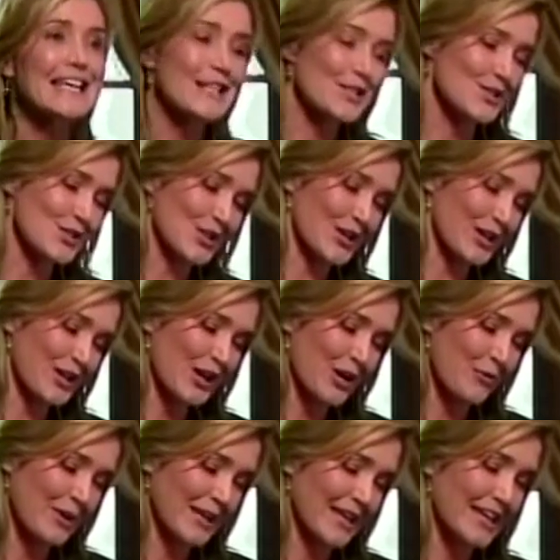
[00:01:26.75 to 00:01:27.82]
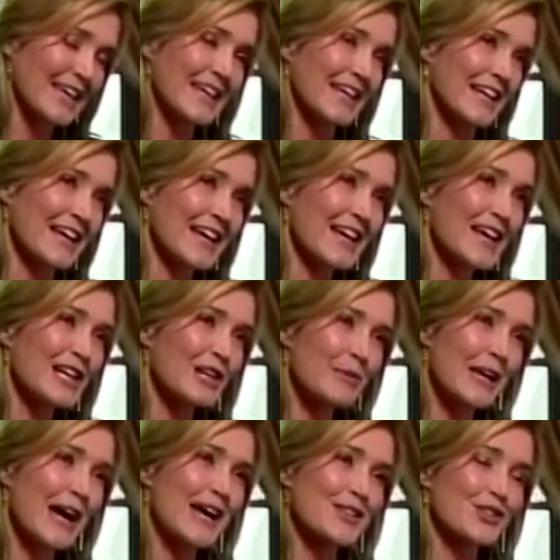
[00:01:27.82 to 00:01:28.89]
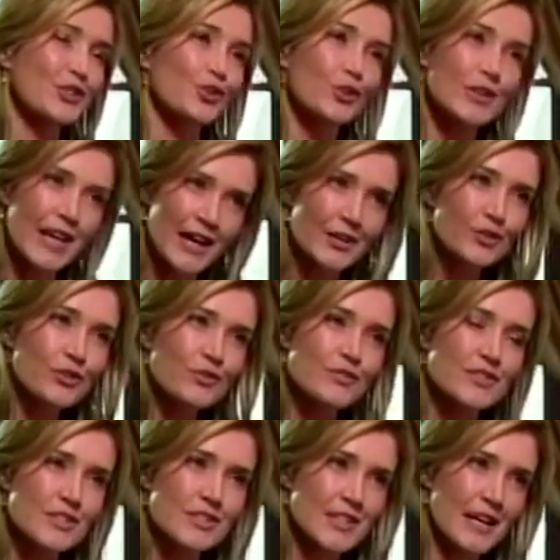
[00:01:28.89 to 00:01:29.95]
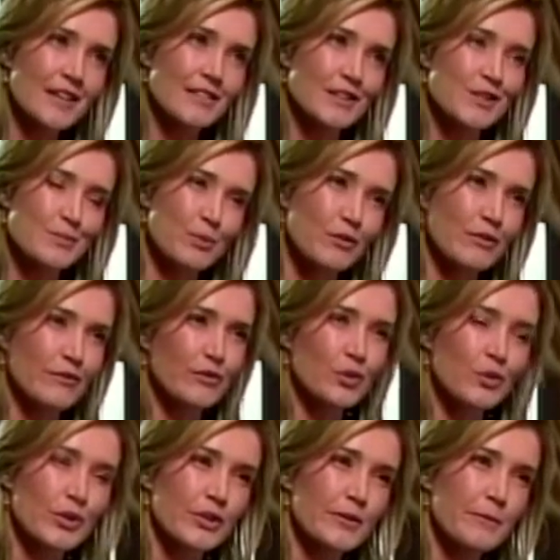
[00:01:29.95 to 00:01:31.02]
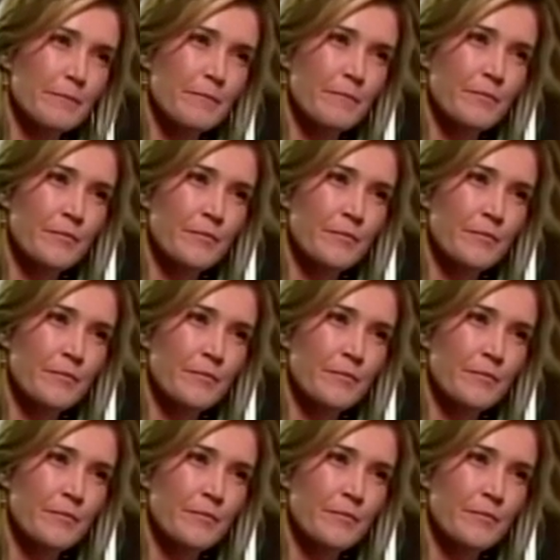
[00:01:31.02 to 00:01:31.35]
is coming in. Let me ask you, can you sustain this moving forward?